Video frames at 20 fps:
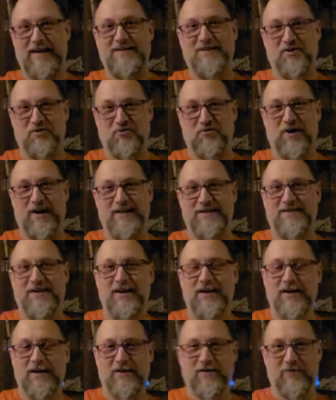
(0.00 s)
icicle
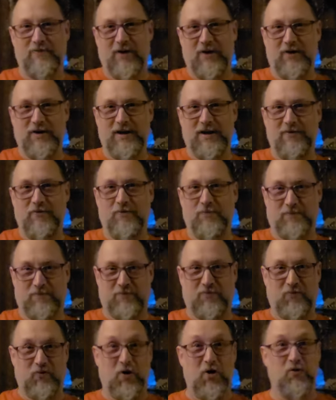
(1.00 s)
lights, very
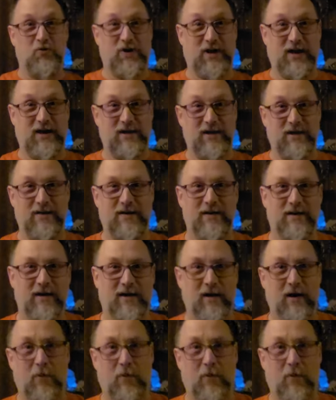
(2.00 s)
low key.